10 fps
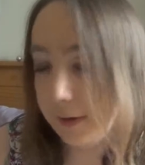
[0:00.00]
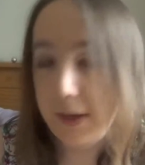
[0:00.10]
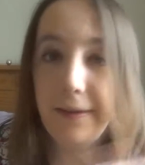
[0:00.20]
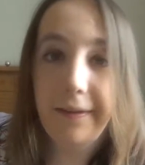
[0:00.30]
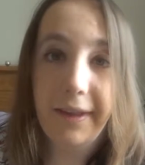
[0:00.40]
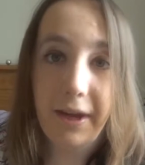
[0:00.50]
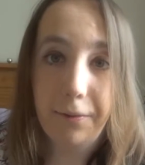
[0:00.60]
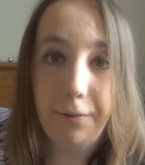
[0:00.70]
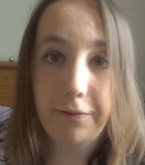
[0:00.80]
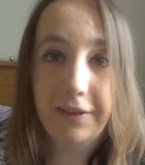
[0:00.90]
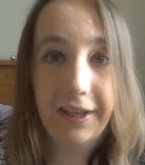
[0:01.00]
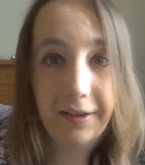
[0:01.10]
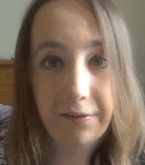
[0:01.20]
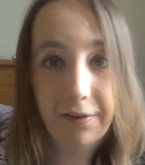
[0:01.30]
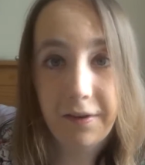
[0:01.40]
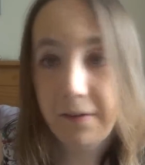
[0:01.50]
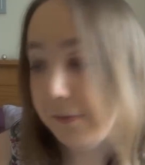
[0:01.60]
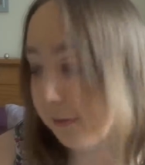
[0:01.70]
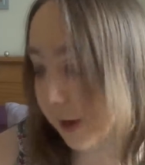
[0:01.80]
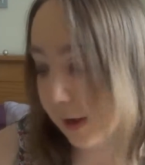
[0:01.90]
either that or
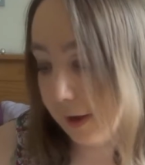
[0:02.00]
Clinton's.